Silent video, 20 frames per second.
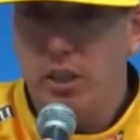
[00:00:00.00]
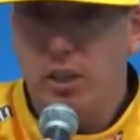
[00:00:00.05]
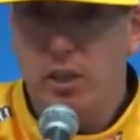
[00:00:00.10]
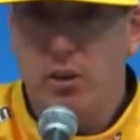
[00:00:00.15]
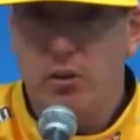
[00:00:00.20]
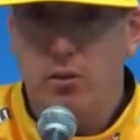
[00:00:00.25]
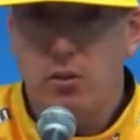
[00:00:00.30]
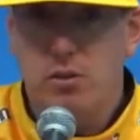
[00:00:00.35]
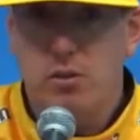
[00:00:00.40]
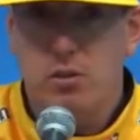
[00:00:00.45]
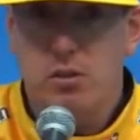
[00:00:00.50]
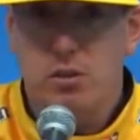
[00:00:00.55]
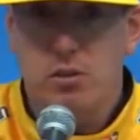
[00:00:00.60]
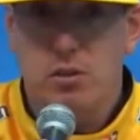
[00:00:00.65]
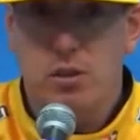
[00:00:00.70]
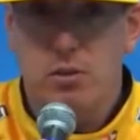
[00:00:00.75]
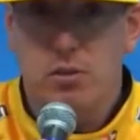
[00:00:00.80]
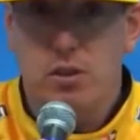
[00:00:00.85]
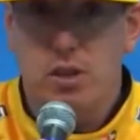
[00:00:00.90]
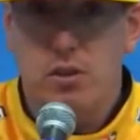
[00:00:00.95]
You know, there's
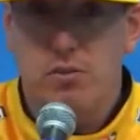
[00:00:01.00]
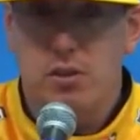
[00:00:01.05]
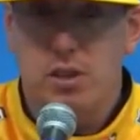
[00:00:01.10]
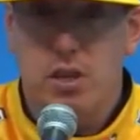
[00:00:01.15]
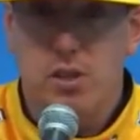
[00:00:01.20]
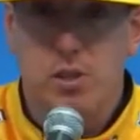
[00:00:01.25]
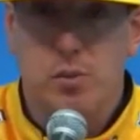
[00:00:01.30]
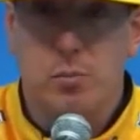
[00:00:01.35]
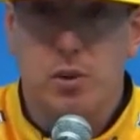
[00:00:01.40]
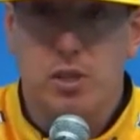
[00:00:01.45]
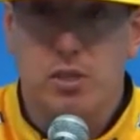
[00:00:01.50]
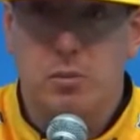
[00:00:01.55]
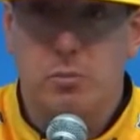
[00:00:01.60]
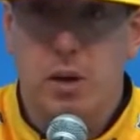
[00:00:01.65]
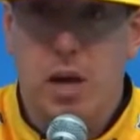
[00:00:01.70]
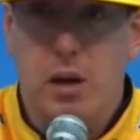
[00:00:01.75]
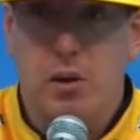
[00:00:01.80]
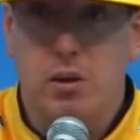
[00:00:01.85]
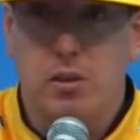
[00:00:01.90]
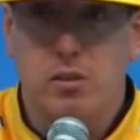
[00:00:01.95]
no ifs, ands, or buts
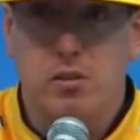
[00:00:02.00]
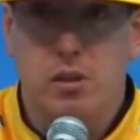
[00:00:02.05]
about it.